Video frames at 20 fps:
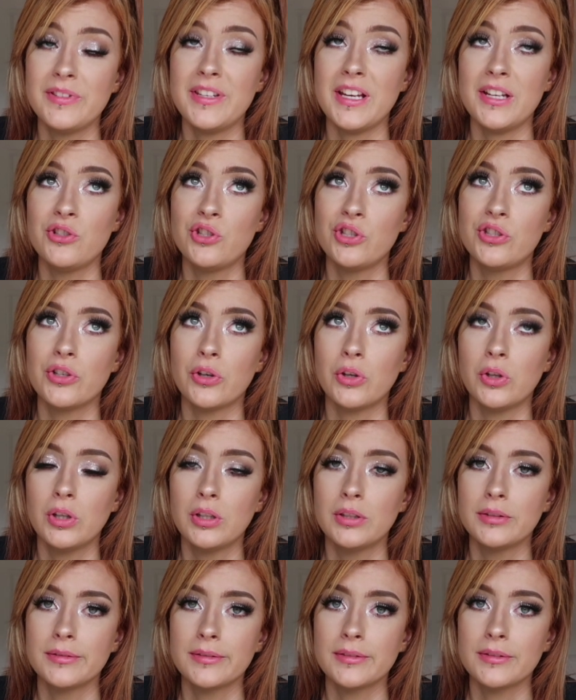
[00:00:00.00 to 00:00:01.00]

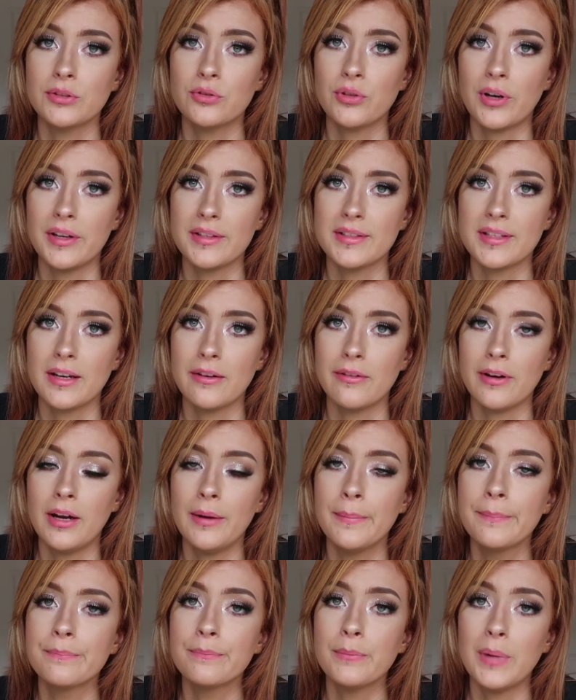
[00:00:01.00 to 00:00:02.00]
digital, try and say it
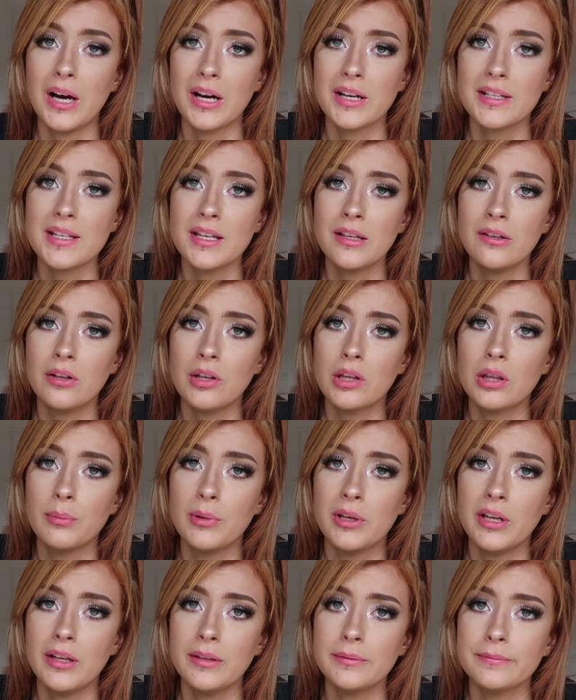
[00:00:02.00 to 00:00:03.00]
right, marketing at the
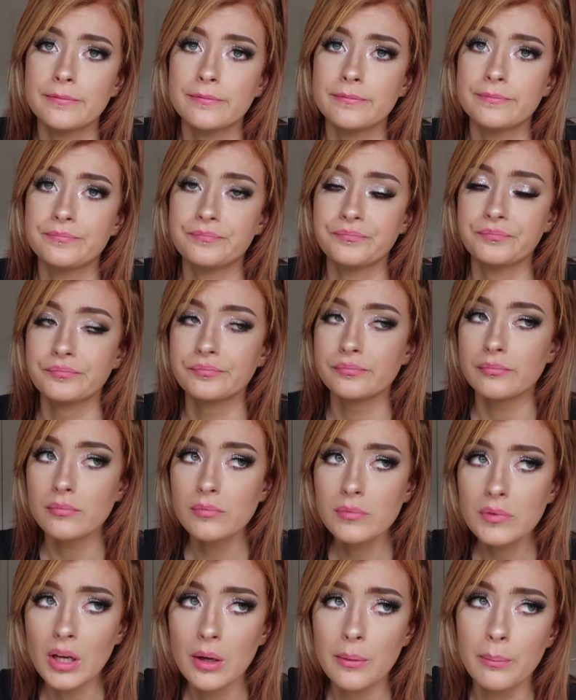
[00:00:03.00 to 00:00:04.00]
minute.
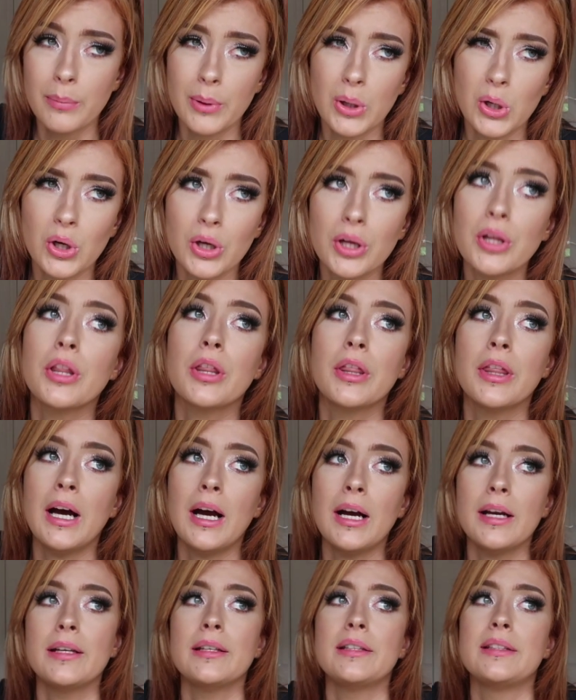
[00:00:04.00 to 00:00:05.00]
But
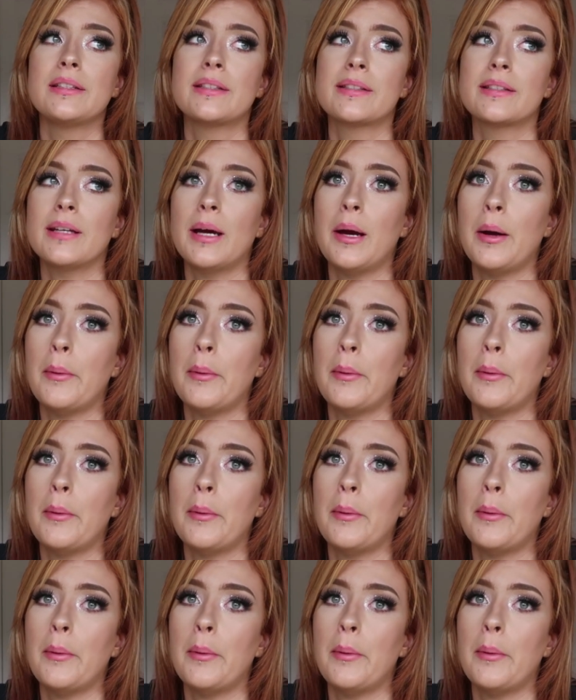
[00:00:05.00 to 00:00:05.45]
that is